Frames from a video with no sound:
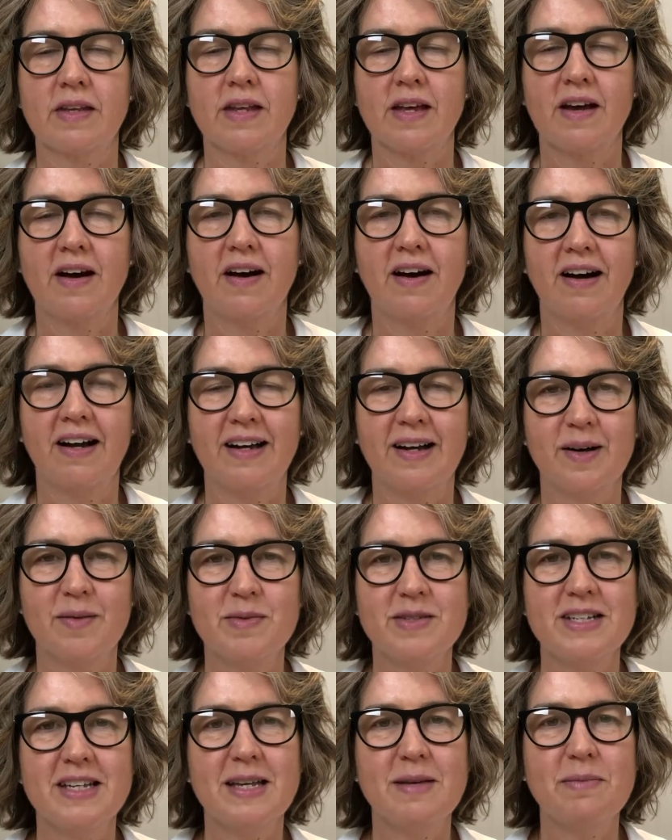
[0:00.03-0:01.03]
Hi,
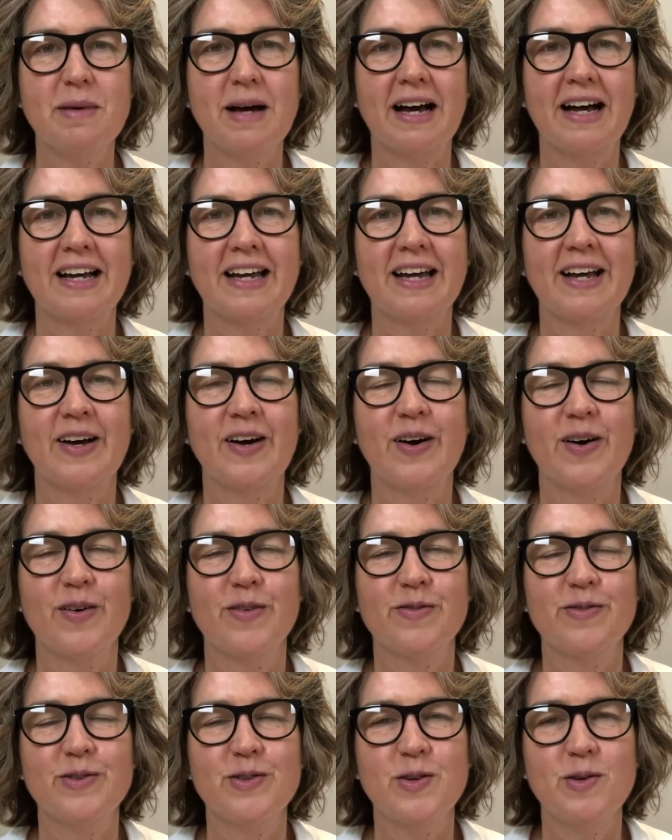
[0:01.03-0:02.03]
I'm Jenny Barker
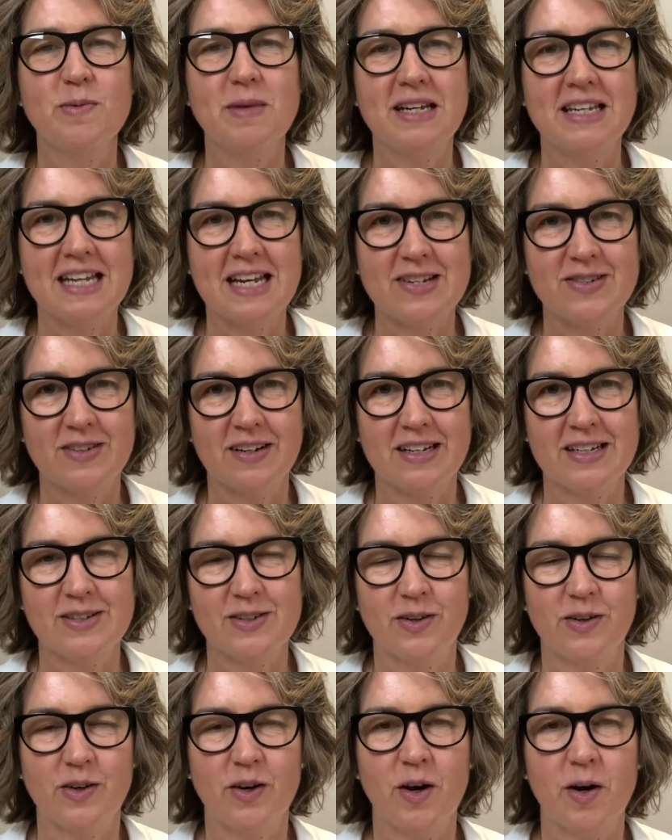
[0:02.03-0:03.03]
of
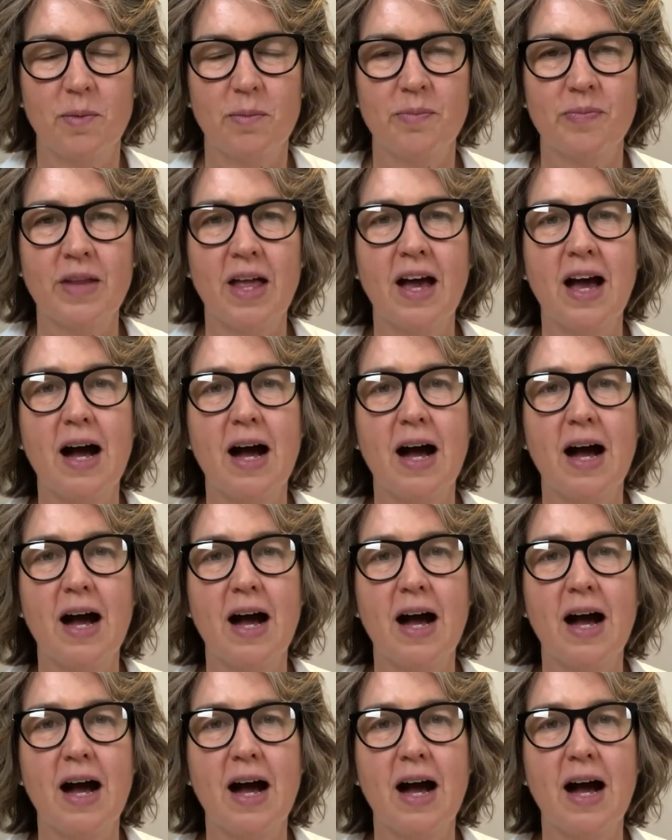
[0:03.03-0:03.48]
newmenaturally.com.